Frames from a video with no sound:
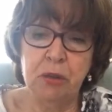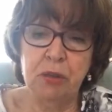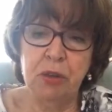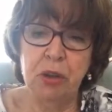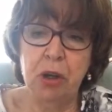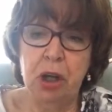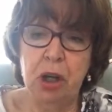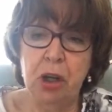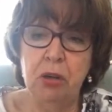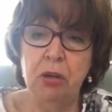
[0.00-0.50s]
a
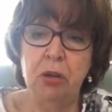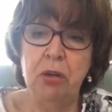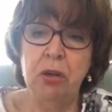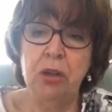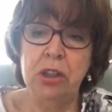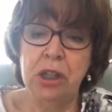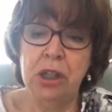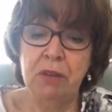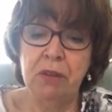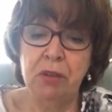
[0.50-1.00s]
lawyer
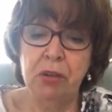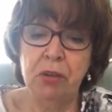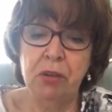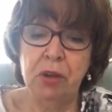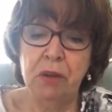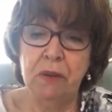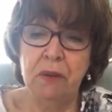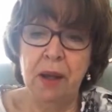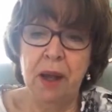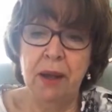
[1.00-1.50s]
to have a look
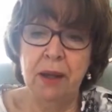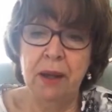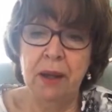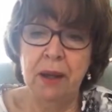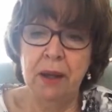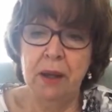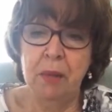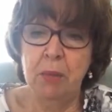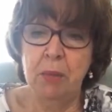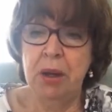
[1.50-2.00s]
at that.
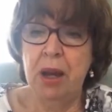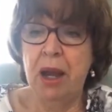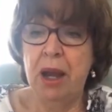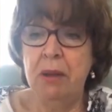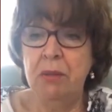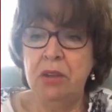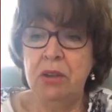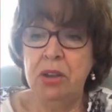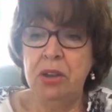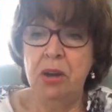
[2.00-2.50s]
But I
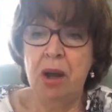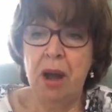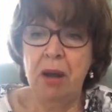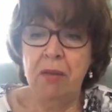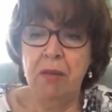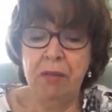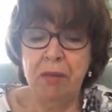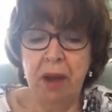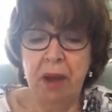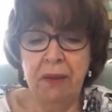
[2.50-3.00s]
would try
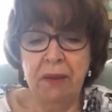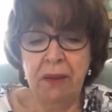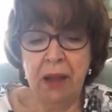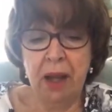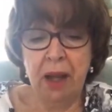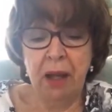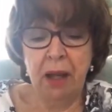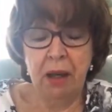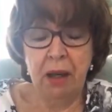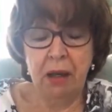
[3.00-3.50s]
and fight
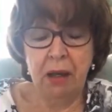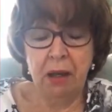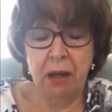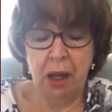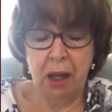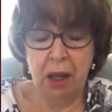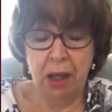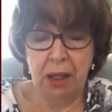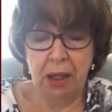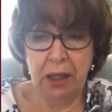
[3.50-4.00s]
that
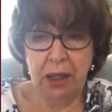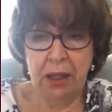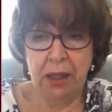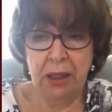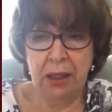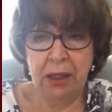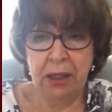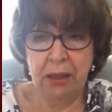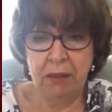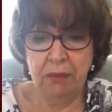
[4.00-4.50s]

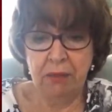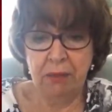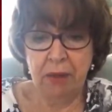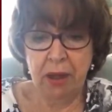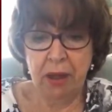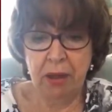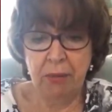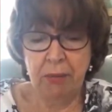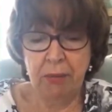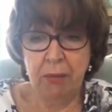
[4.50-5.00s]
legally,
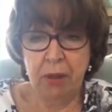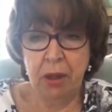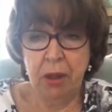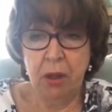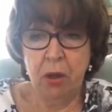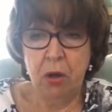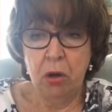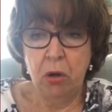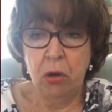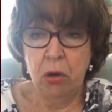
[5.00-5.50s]

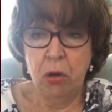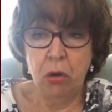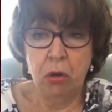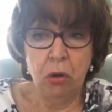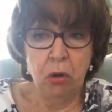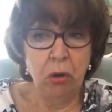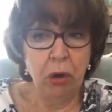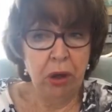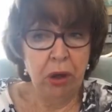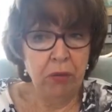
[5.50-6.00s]

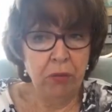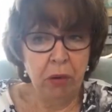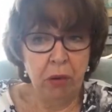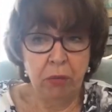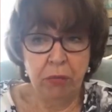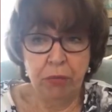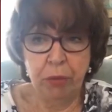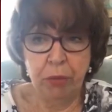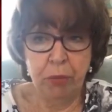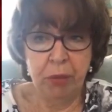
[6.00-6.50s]
or
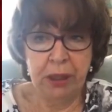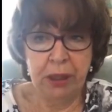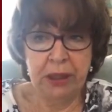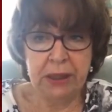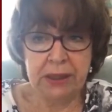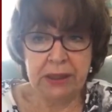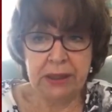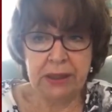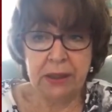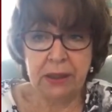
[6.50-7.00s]
involve the
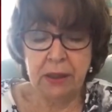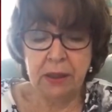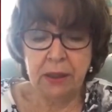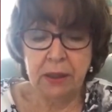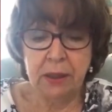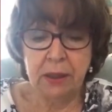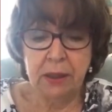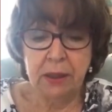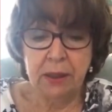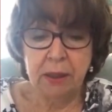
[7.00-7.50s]
police,
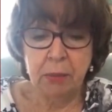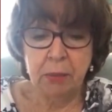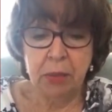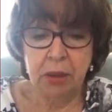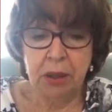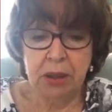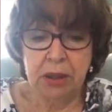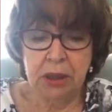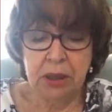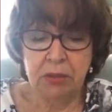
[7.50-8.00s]

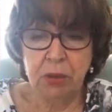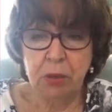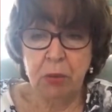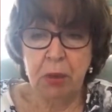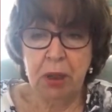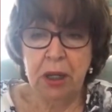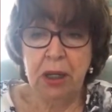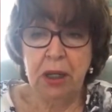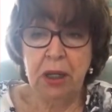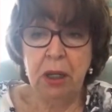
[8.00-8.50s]
because if you're
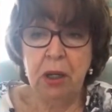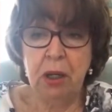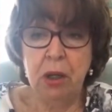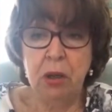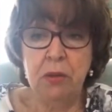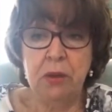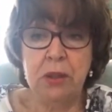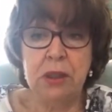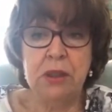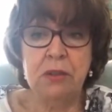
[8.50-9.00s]
being
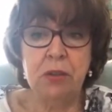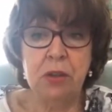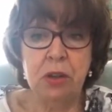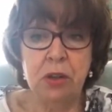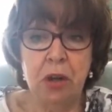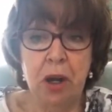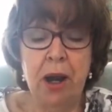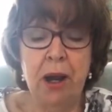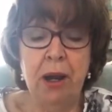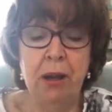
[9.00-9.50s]
accused of a
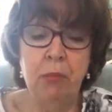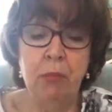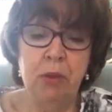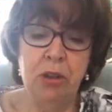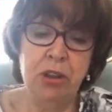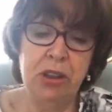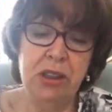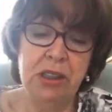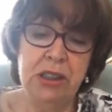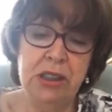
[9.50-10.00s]
crime,
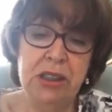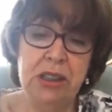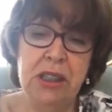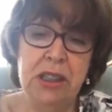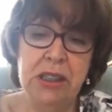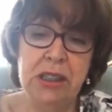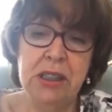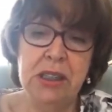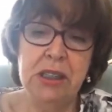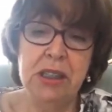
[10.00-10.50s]
which is
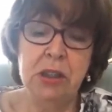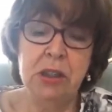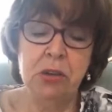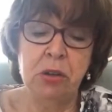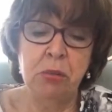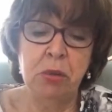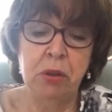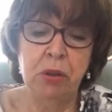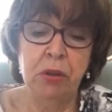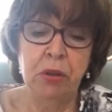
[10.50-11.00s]
it's a
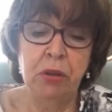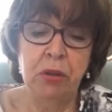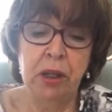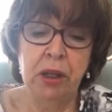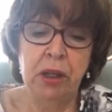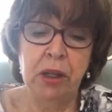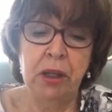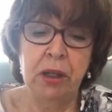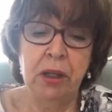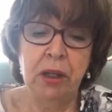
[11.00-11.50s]
criminal
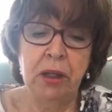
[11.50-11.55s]
thing